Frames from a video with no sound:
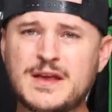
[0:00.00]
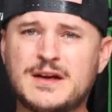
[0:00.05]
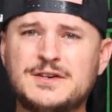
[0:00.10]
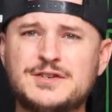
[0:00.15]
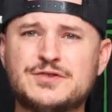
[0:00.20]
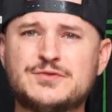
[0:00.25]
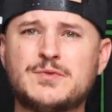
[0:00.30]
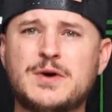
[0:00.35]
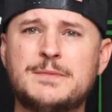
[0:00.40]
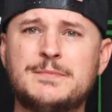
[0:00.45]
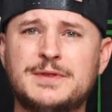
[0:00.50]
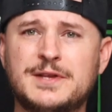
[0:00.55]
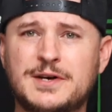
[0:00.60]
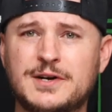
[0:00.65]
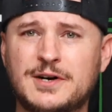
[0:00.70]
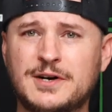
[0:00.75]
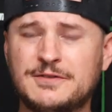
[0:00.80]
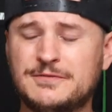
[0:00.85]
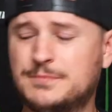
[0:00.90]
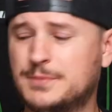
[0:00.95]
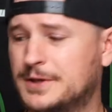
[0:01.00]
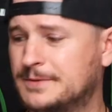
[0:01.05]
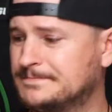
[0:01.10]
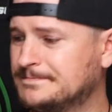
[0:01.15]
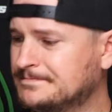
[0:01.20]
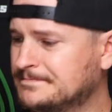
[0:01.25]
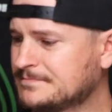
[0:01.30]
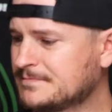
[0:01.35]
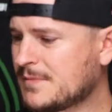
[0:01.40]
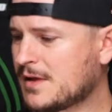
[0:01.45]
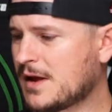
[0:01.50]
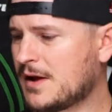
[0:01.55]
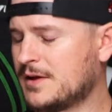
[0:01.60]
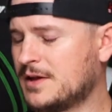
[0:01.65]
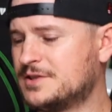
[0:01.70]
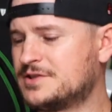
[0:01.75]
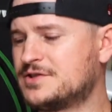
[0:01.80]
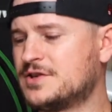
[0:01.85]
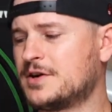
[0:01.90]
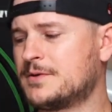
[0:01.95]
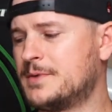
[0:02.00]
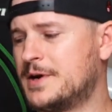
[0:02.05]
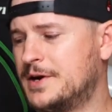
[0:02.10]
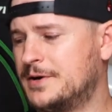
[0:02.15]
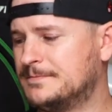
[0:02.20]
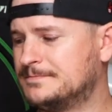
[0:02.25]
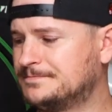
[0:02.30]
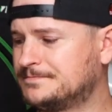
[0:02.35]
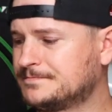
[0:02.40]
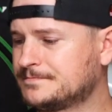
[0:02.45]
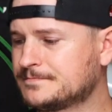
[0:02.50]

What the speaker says: Just wiping that off, but let's talk about it.